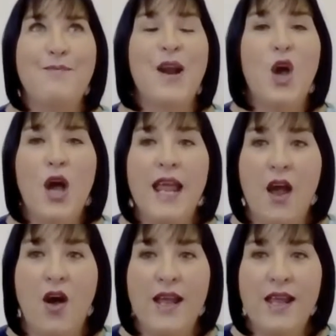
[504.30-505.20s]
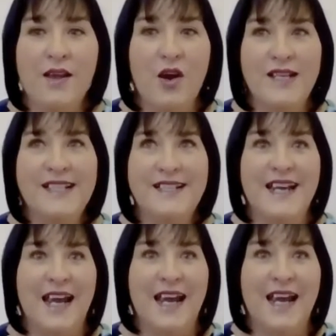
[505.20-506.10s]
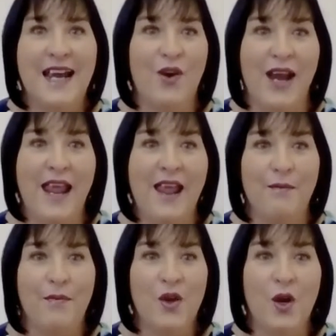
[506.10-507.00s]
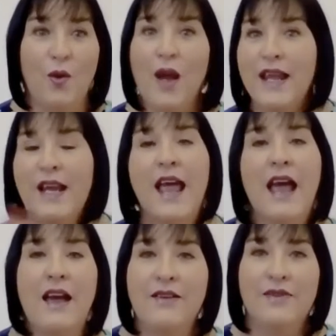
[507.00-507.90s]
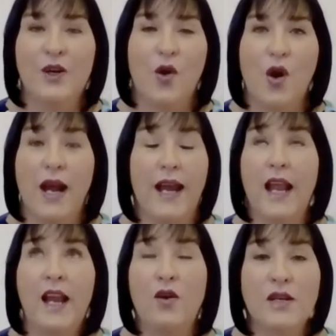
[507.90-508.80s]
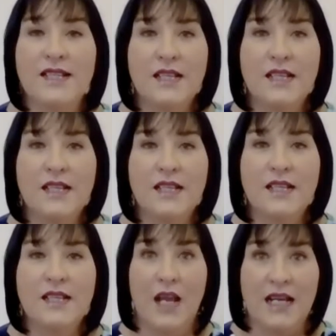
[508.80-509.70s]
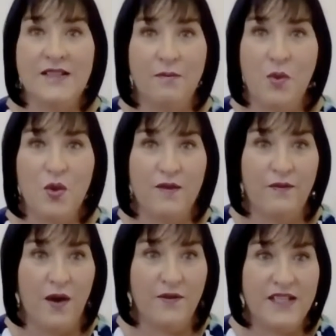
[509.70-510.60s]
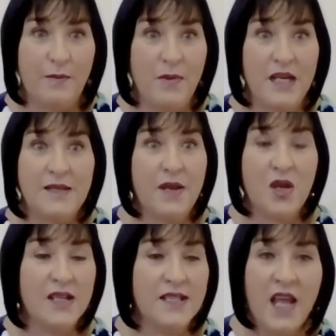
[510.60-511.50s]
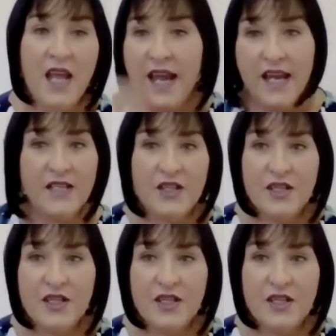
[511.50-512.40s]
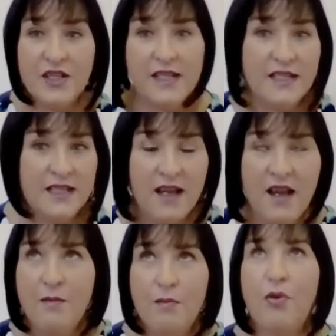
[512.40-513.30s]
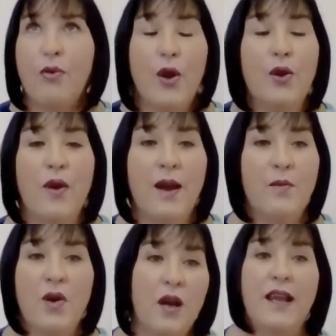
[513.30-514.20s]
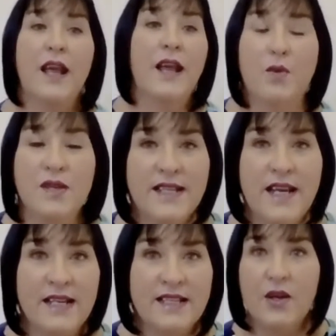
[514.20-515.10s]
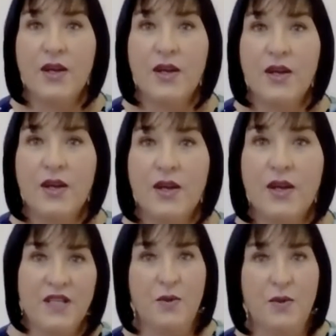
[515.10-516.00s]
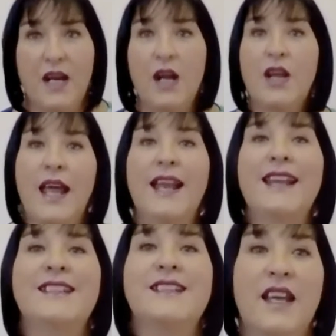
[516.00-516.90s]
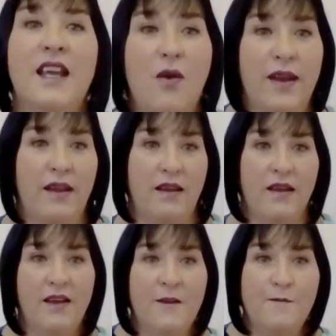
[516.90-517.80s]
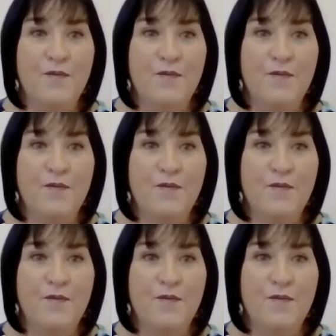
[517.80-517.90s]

But I stay where I am. You know, I can have a cry, and honestly, it never lasts more than 5 or 10 minutes, because it's just like this program where, okay, what's next? Okay, how do we deal with it? Okay, let's get going.